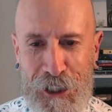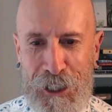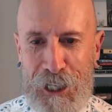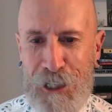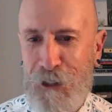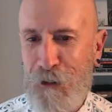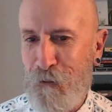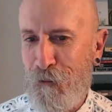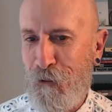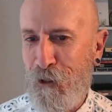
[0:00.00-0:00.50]
I
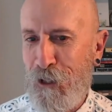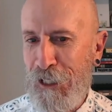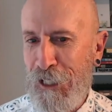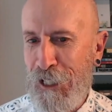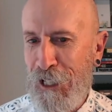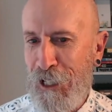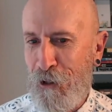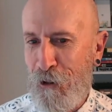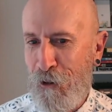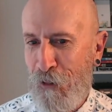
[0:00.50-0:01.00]
can really
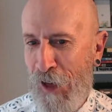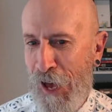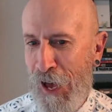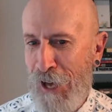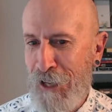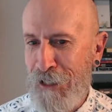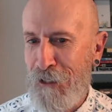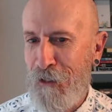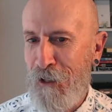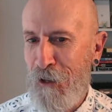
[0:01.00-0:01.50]
hear
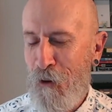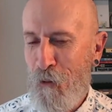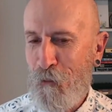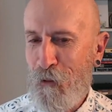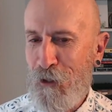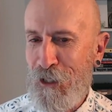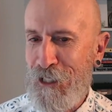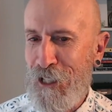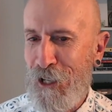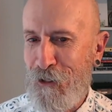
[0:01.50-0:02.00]
that,
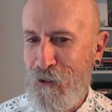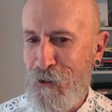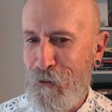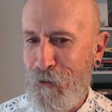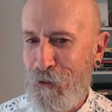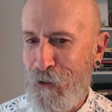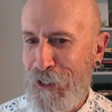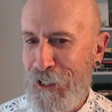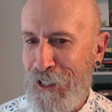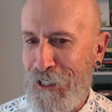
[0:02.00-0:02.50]
which sounds
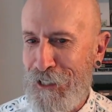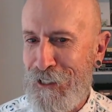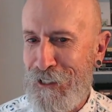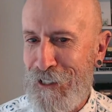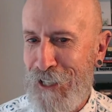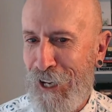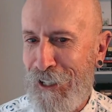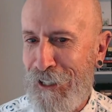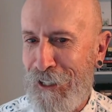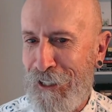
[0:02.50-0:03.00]
really
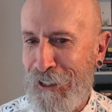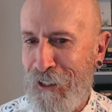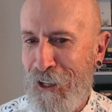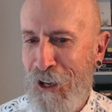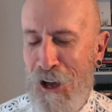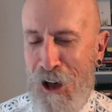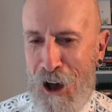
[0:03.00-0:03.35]
exciting.